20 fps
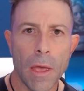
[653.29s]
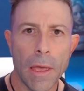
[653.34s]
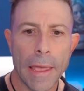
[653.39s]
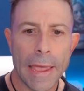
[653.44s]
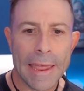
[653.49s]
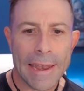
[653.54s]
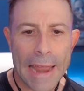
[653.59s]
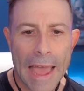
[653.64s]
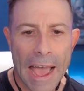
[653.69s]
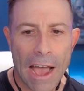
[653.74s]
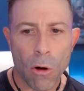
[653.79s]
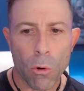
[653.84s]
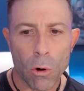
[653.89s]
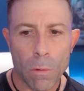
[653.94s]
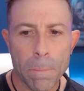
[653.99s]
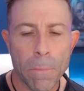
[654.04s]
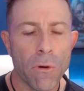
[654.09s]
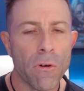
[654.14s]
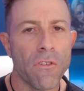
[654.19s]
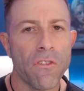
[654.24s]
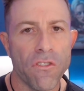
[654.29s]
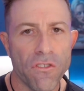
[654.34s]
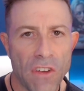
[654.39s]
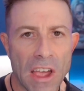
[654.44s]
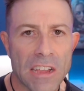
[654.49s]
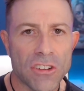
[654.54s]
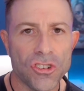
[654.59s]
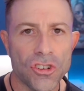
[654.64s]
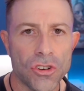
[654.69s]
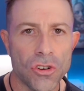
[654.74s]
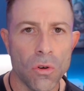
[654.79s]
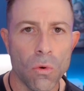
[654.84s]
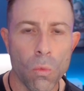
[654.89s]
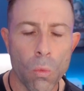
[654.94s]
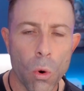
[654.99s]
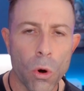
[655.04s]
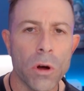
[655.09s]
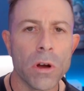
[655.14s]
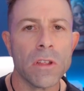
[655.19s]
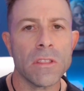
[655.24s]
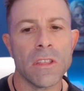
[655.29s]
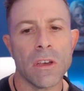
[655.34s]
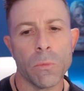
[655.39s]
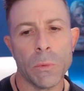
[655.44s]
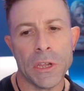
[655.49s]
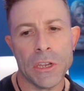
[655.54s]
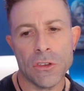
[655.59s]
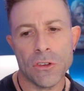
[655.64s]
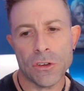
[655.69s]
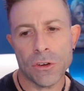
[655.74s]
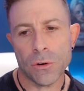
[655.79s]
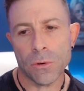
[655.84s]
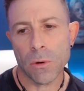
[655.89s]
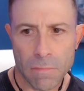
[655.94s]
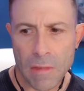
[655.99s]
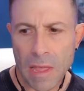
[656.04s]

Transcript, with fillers: and our professional work that we do.